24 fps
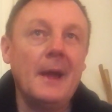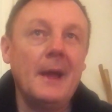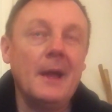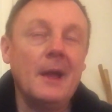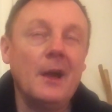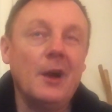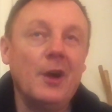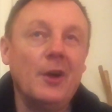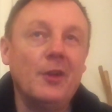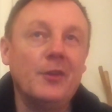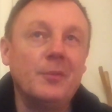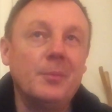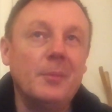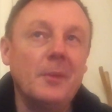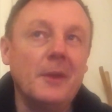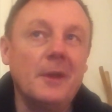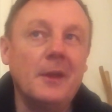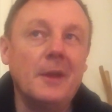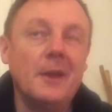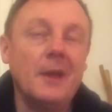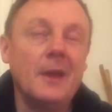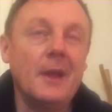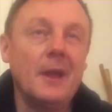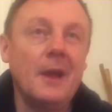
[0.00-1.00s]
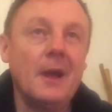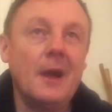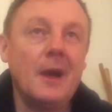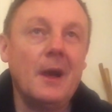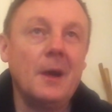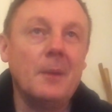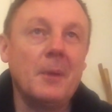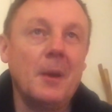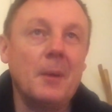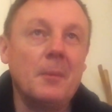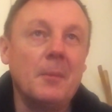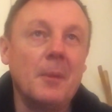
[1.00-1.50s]
he asked me
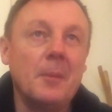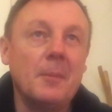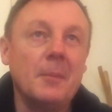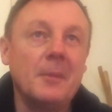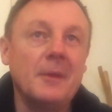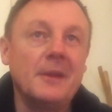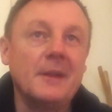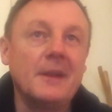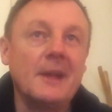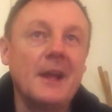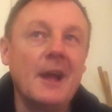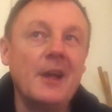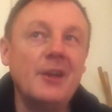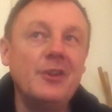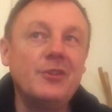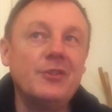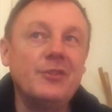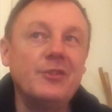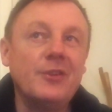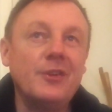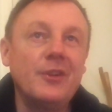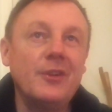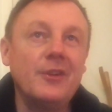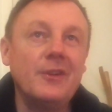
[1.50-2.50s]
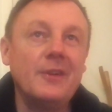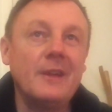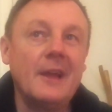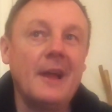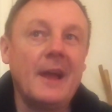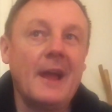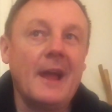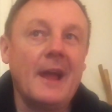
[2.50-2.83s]
about my medication,